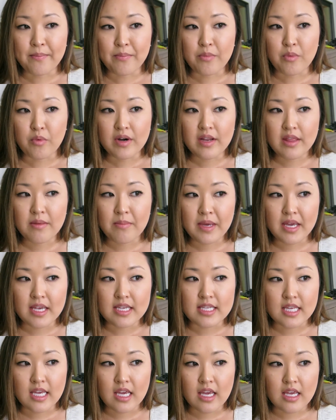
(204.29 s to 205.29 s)
One of the
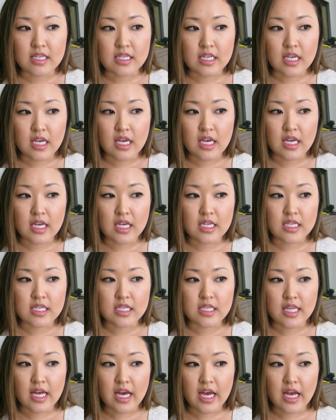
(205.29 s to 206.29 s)
biggest things
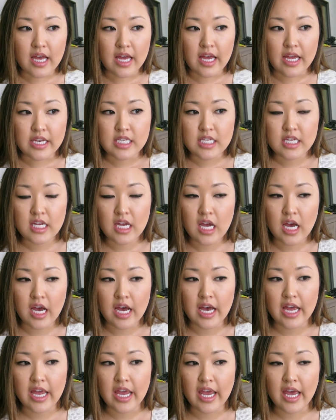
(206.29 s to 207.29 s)
is that
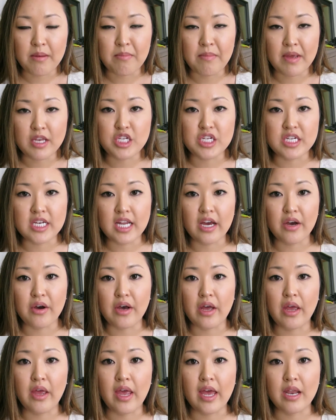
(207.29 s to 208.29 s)
I had mentioned how
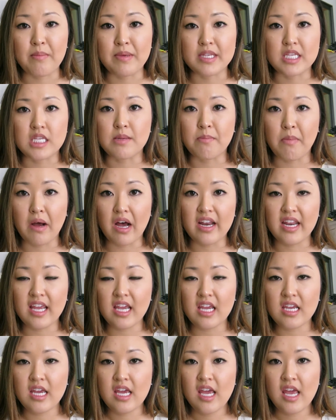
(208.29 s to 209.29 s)
I had been
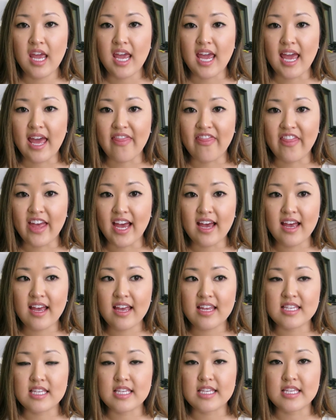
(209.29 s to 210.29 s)
spotting, and
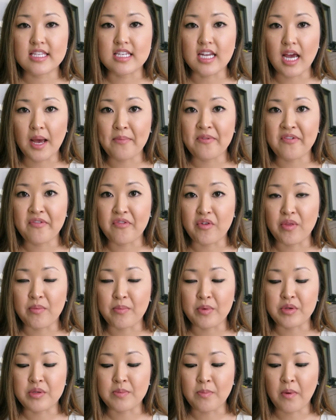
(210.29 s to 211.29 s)
that stopped for the
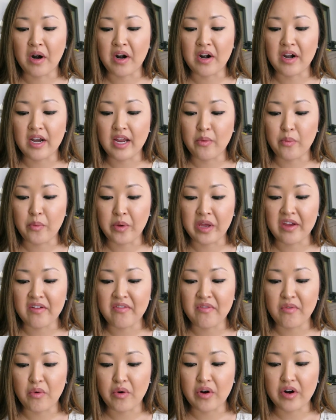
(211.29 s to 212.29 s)
most part in week
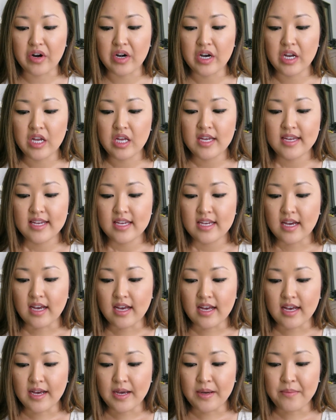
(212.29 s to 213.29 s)
4.
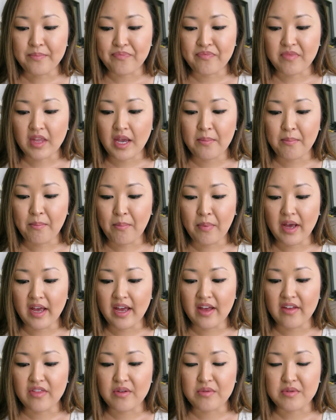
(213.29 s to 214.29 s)

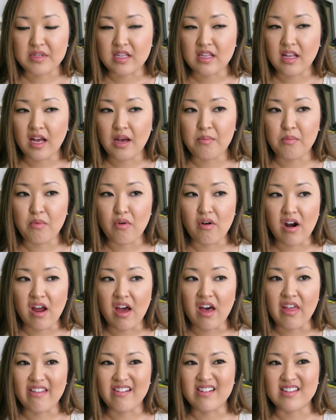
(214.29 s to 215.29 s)
But there was a lot more
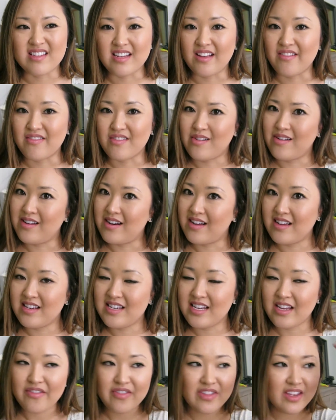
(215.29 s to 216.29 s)
other stuff going on
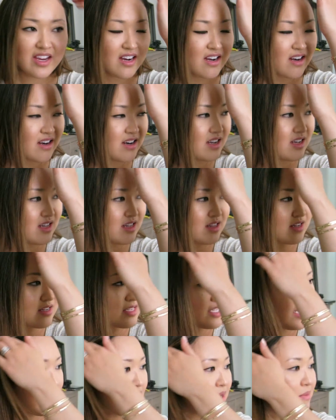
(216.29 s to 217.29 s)
down there, a little
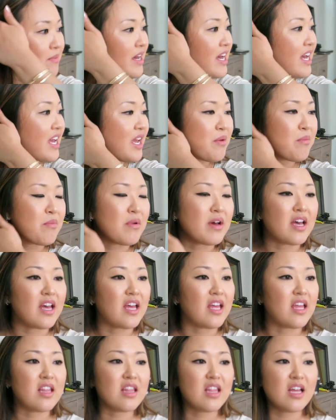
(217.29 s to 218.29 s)
TMI,
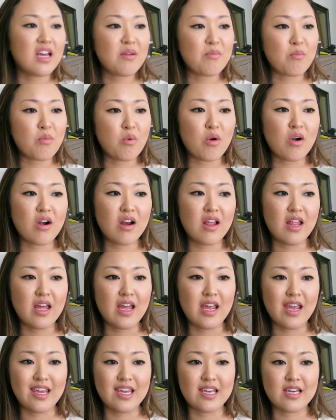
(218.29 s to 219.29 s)
but a lot more
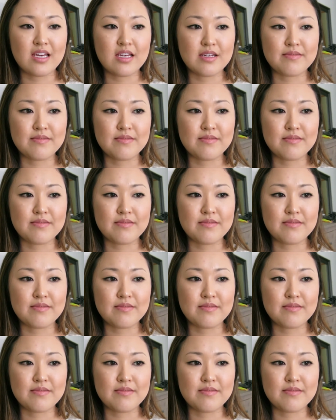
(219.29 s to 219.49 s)
like,